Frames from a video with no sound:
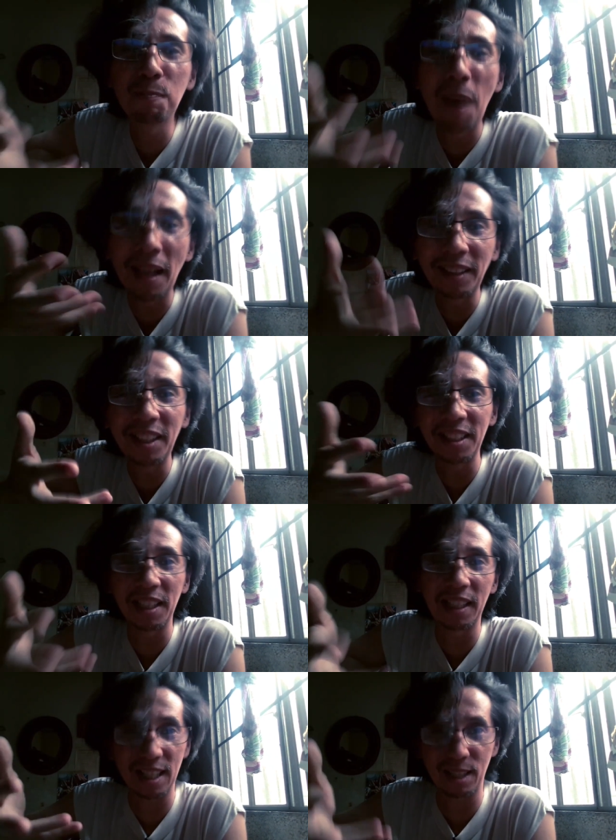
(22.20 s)
much panties
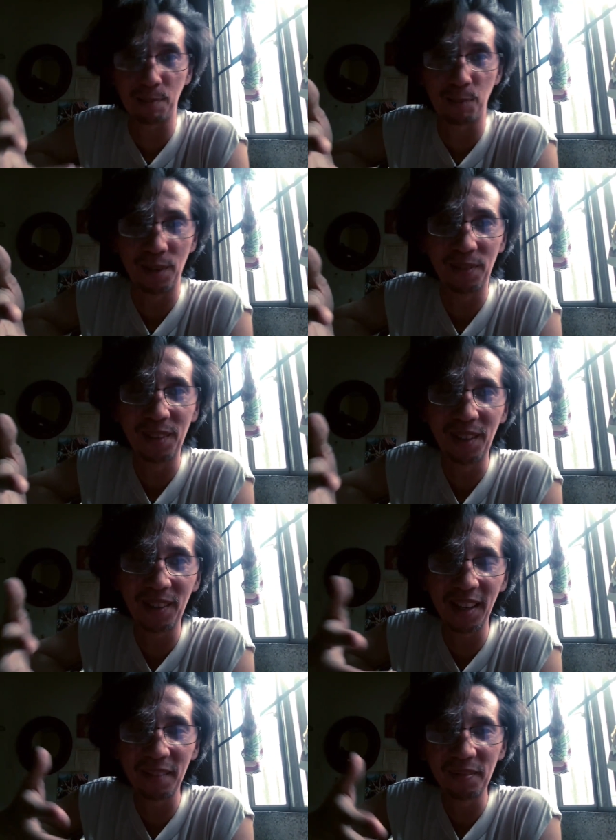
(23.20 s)
in a gachapon.
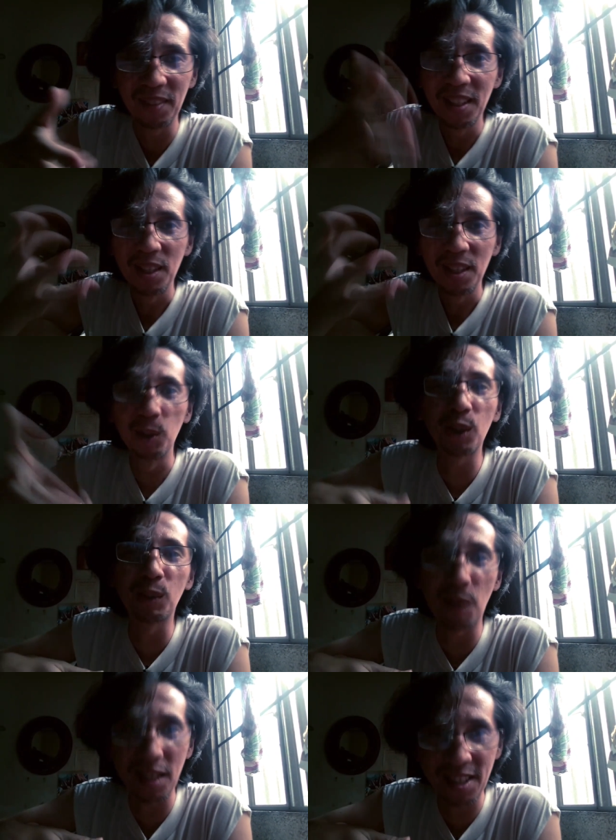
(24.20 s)
All right,
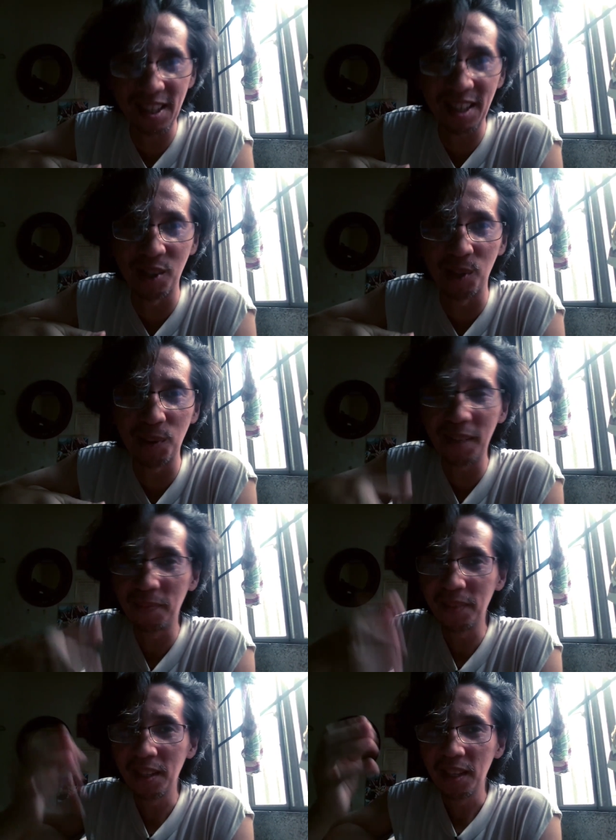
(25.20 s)
look on the bright side,
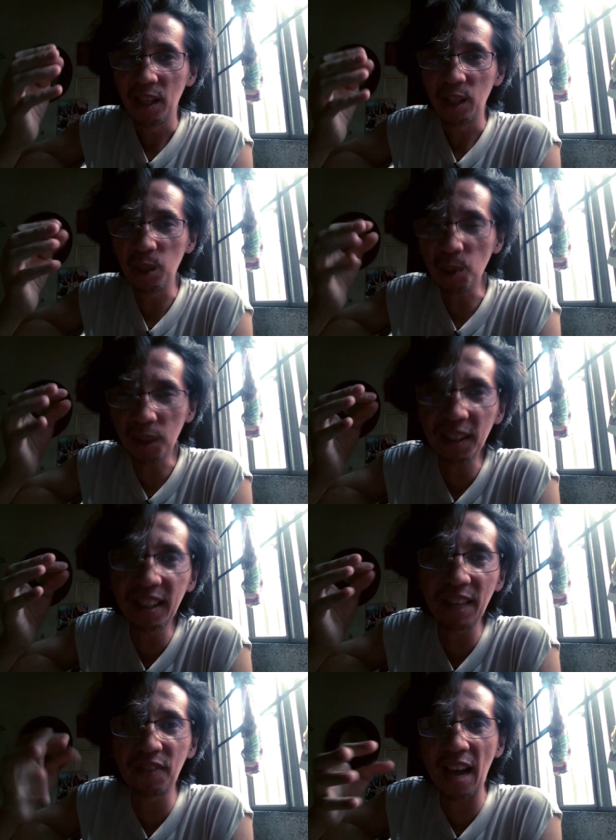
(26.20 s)
Joey. You
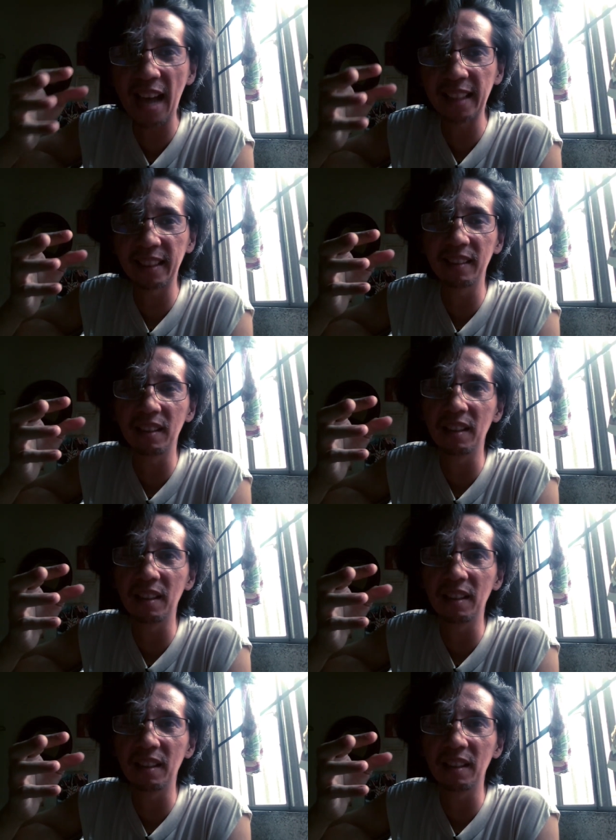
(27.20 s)
can give that.